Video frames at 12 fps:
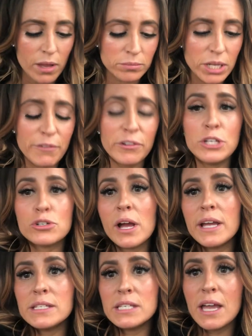definitely
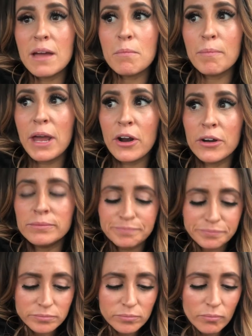trying to get better
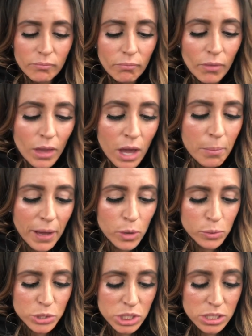
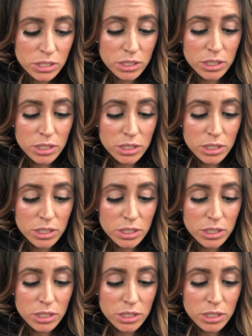about